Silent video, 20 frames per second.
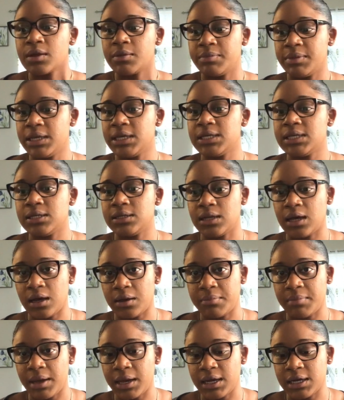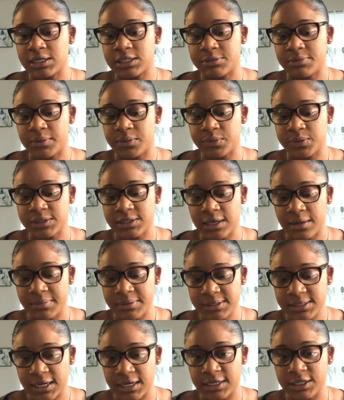Me and um, my husband, we sat
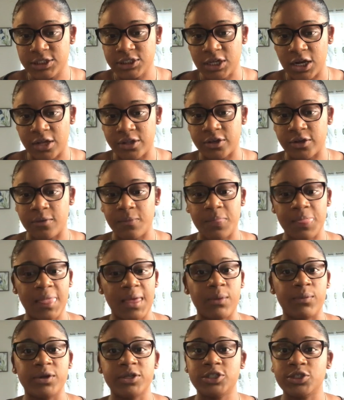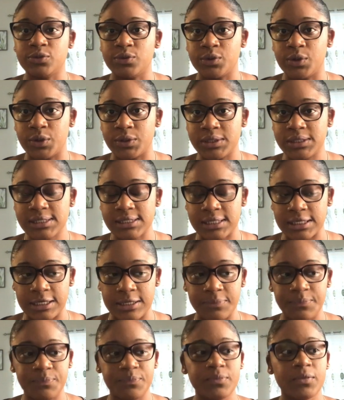beside each other. And when she would go to
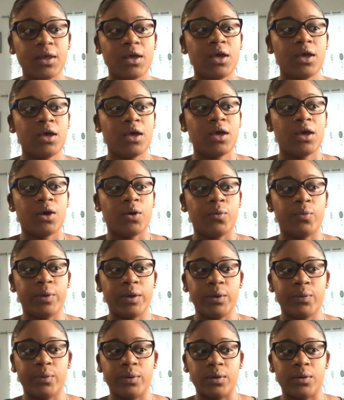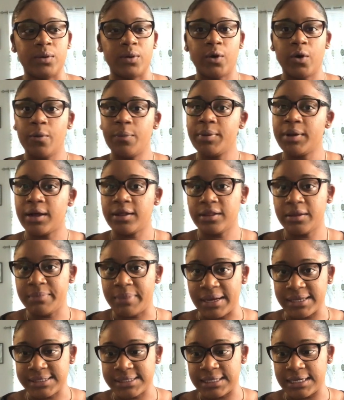sleep, we would open out the
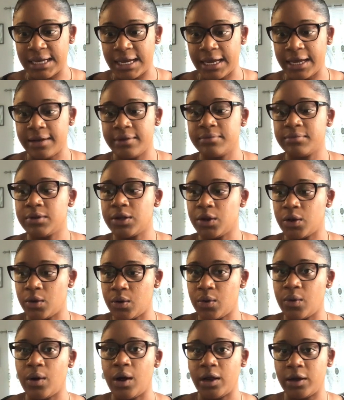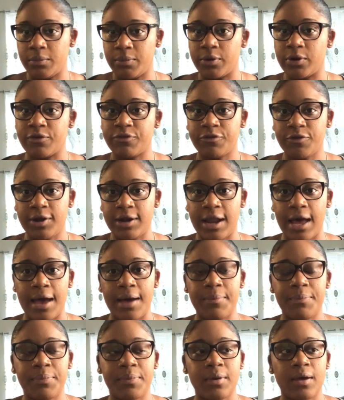bassinet, you know, on the bottom of her
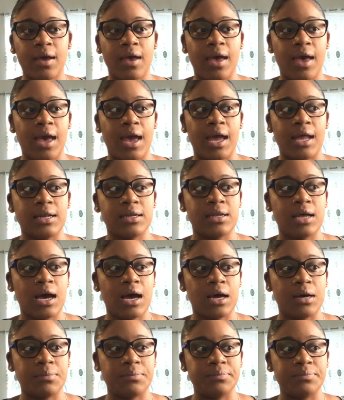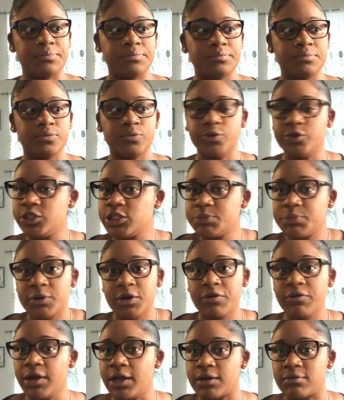lap. And um, we just
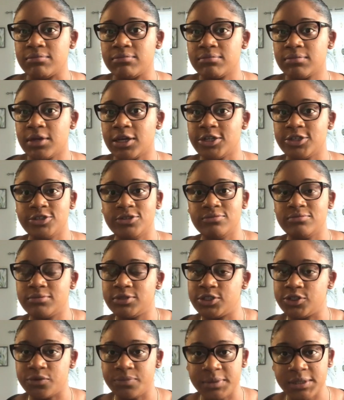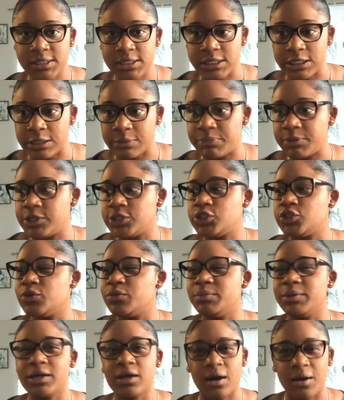put her in. And she'll be sleeping.
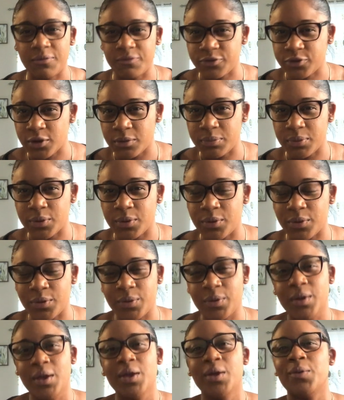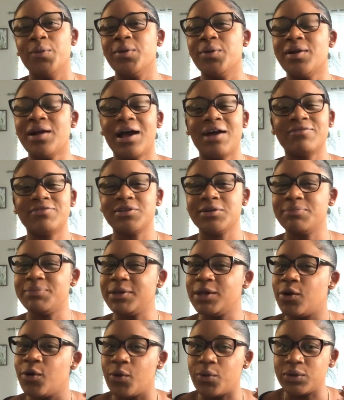She'll be comfortable. We don't have to
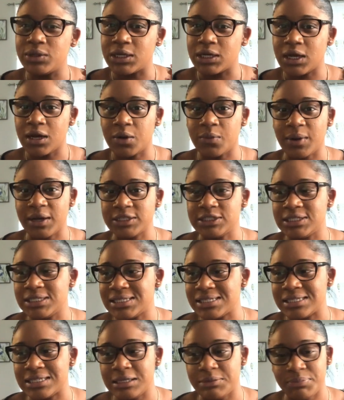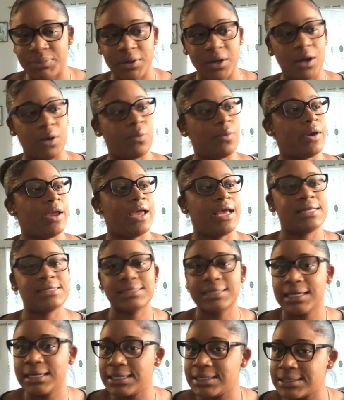be holding her while she's sleeping. Our hands
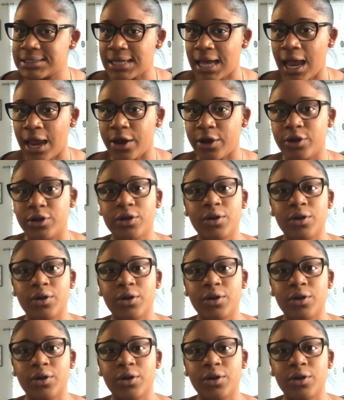getting tired.